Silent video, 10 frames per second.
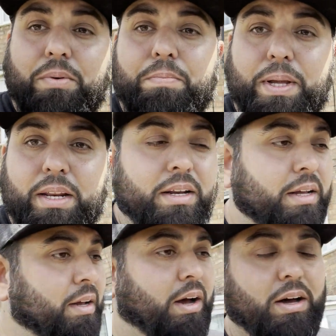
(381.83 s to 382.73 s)
We've been
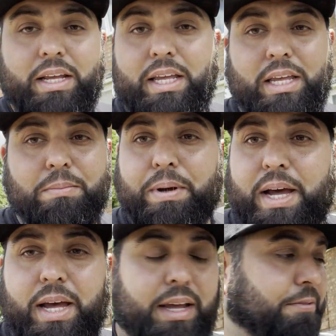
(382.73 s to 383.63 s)
on
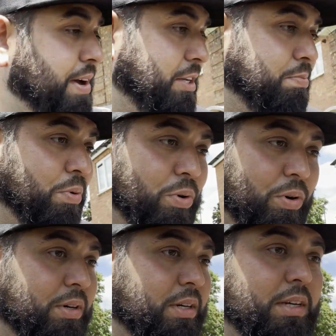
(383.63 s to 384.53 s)
eBay,
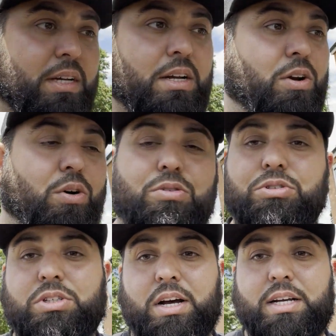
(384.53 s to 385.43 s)
Facebook, local
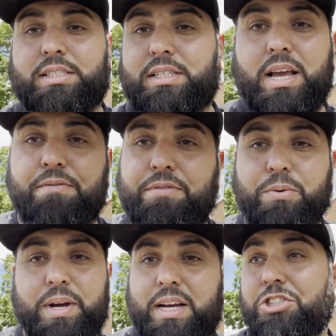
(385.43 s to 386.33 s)
sites
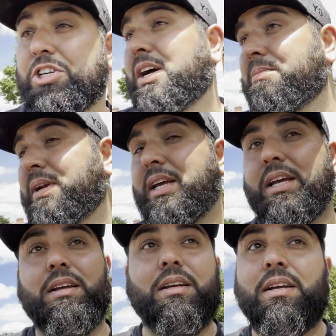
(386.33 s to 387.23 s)
everywhere, Germany,